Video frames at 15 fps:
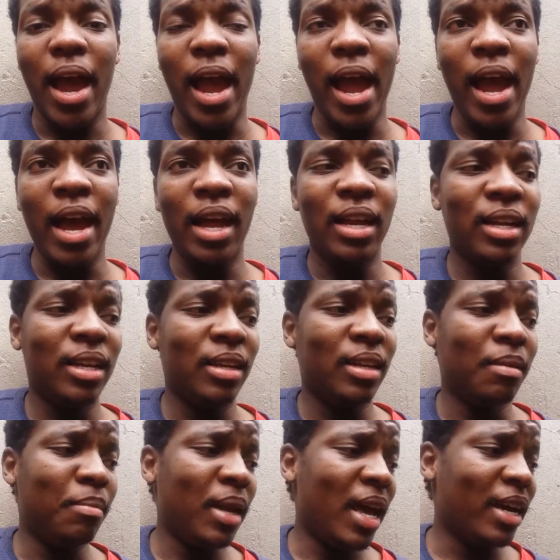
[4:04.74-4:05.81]
and
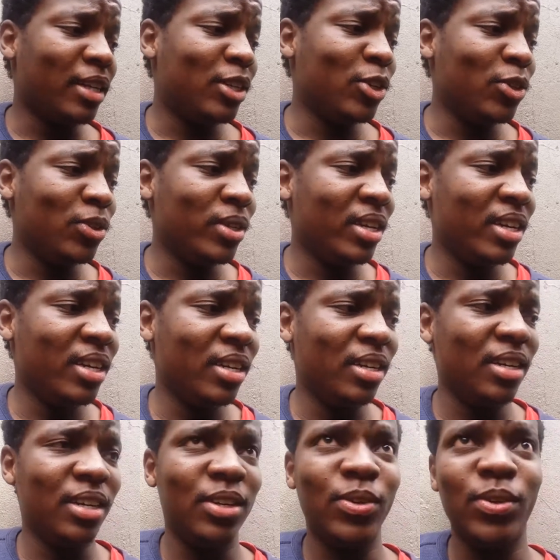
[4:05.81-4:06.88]
the black dude
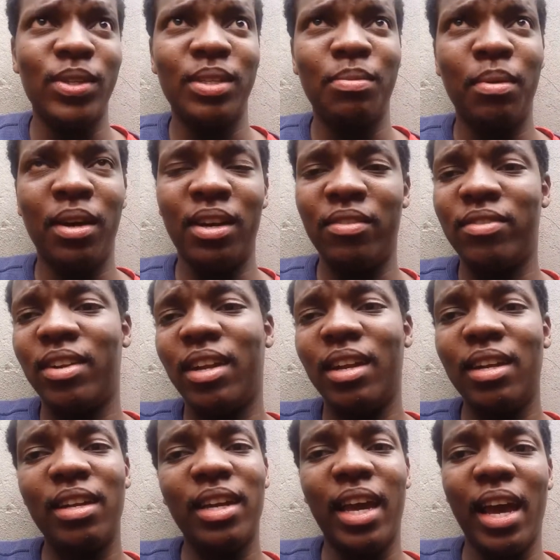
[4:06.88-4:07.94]
who was part of that
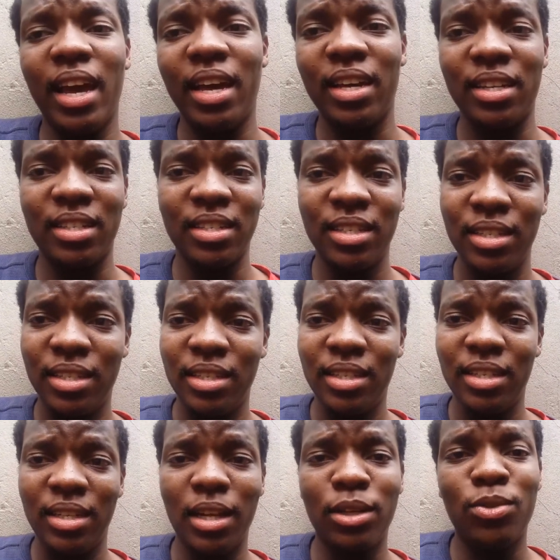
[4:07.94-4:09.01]
other gang.
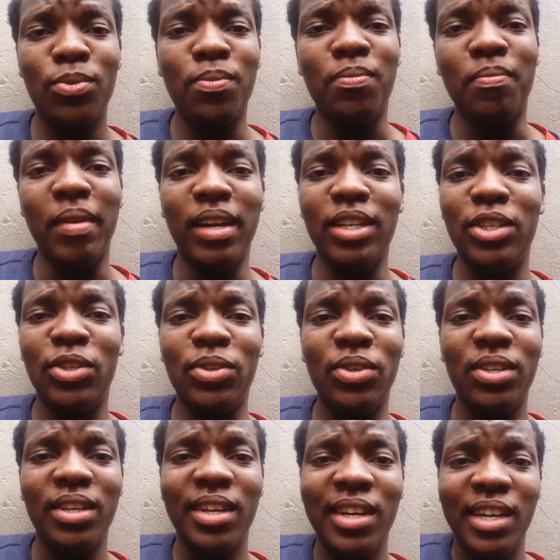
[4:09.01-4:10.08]
The dude made
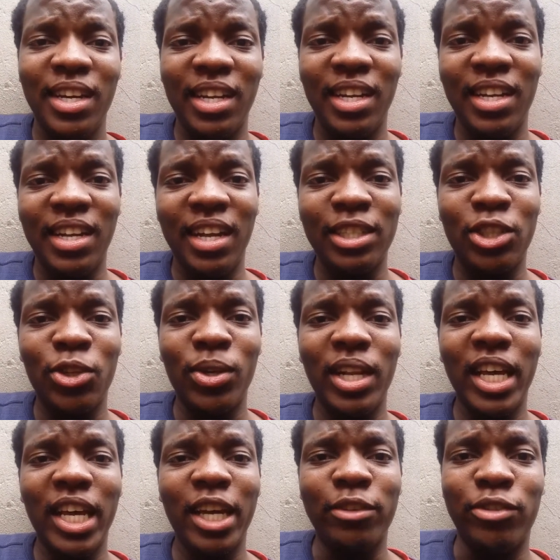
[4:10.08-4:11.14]
you, he let you
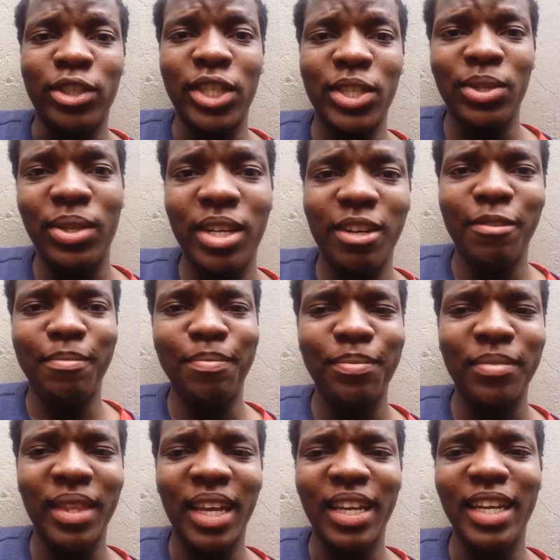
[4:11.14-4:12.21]
live, dude.
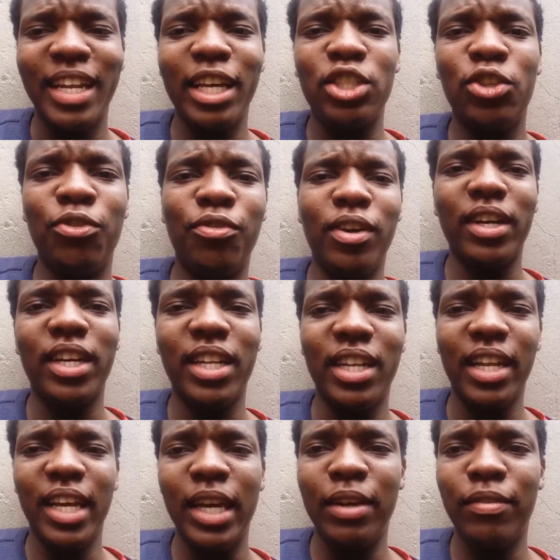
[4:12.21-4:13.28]
He let you fucking
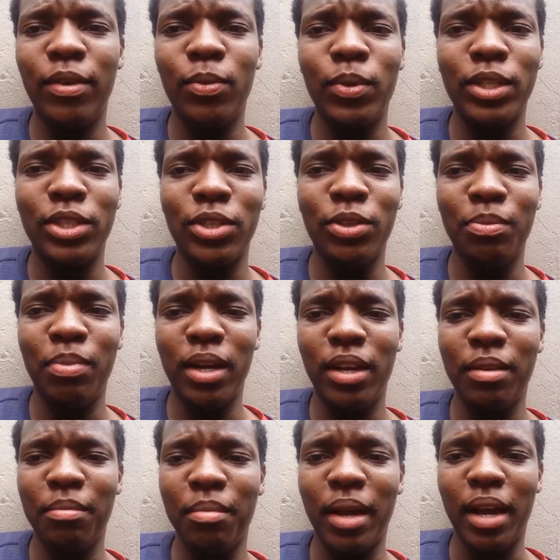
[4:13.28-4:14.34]
live, and what do you pay
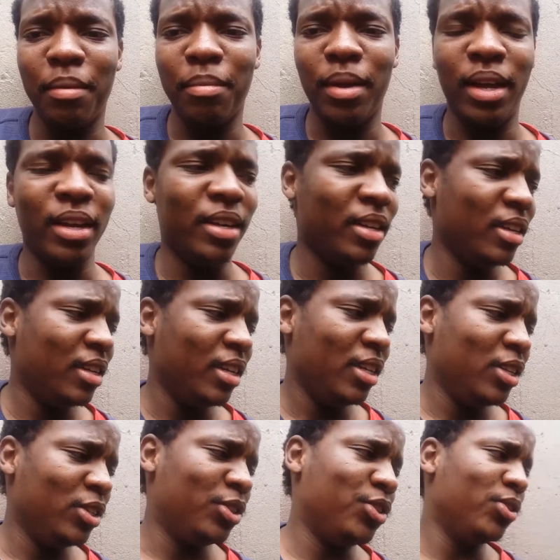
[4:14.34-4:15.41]
him back by?
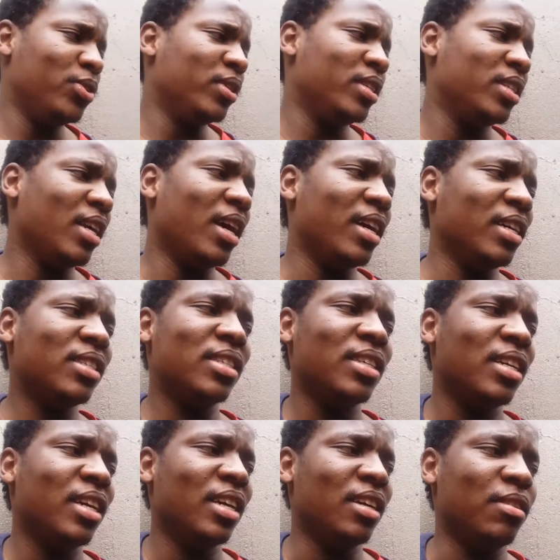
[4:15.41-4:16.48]
You shoot his ass,
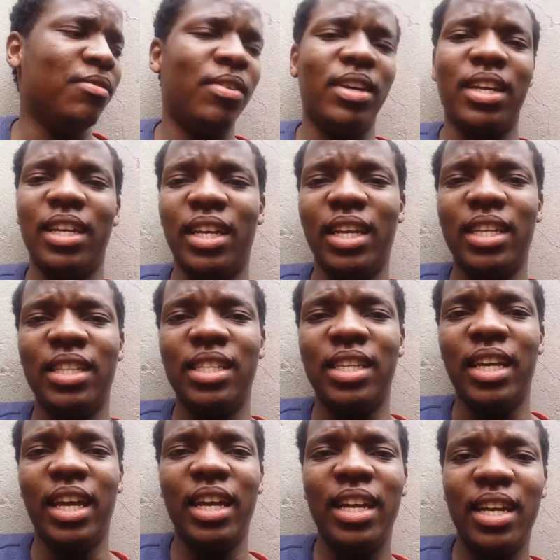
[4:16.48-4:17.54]
the fucking
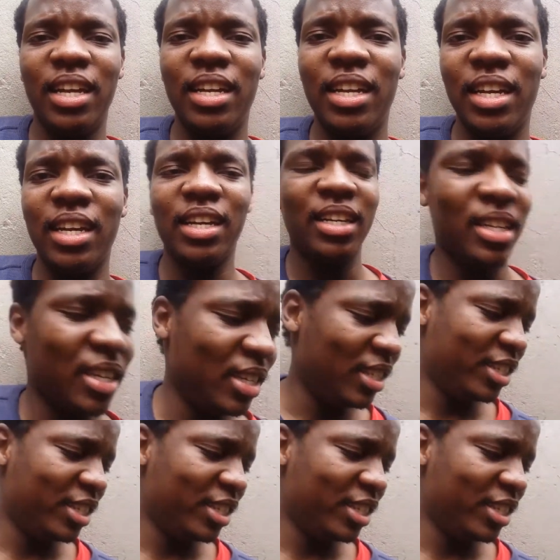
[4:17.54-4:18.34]
Quintiera, nigga.